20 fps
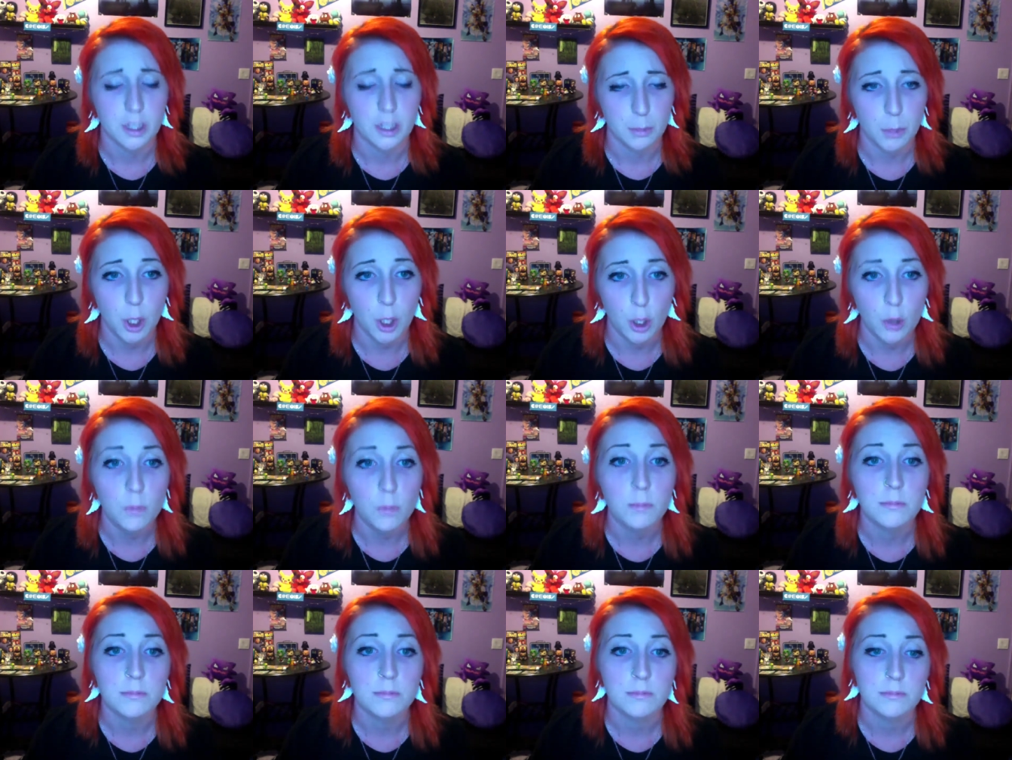come
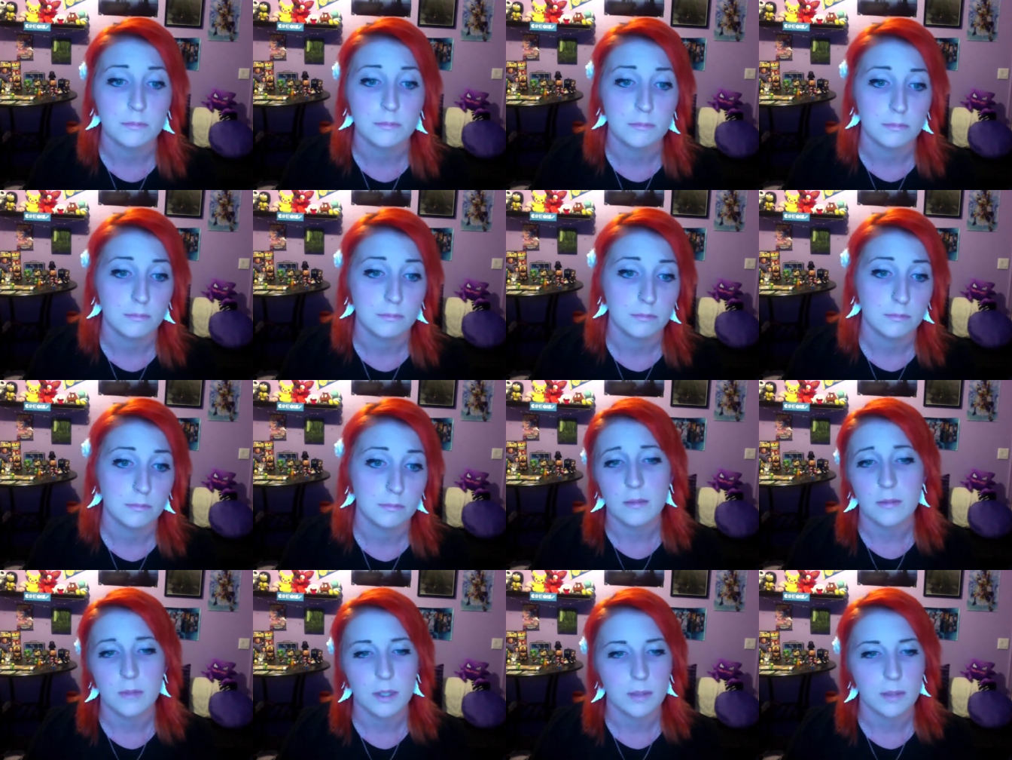home.
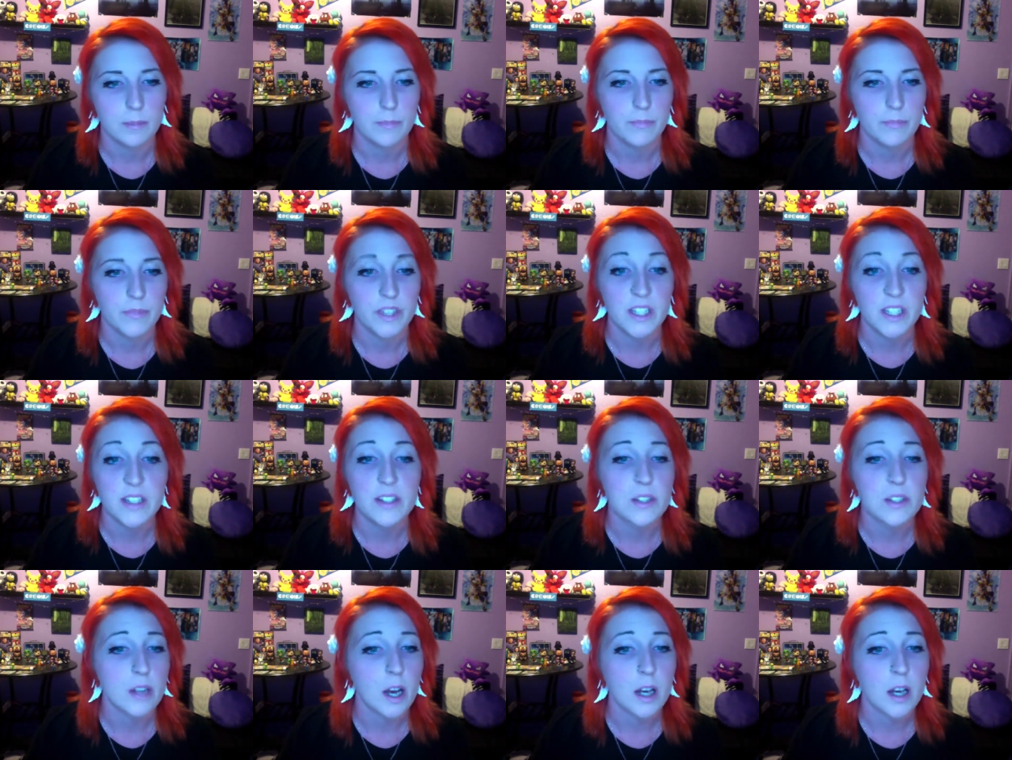These
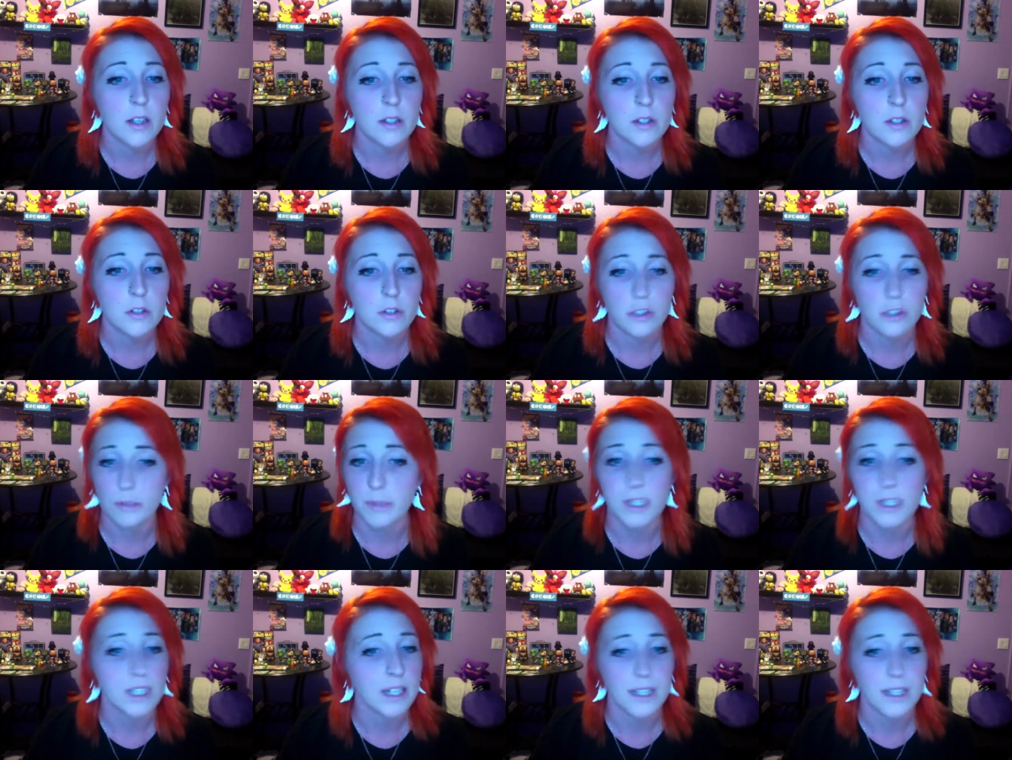stocks
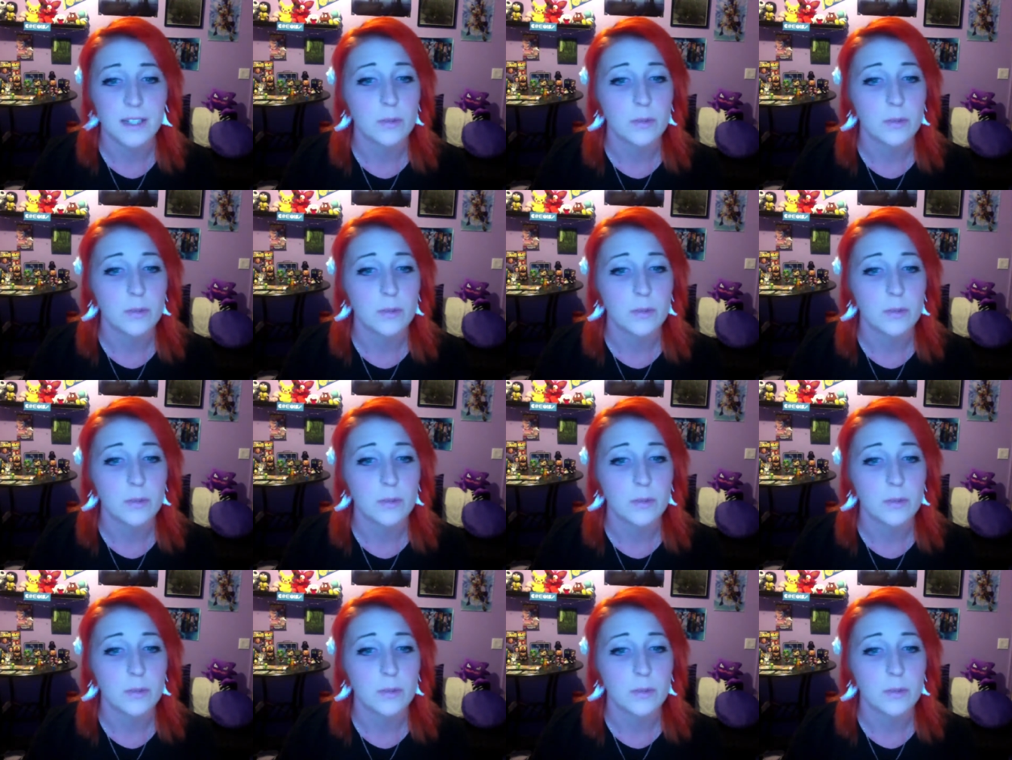should be next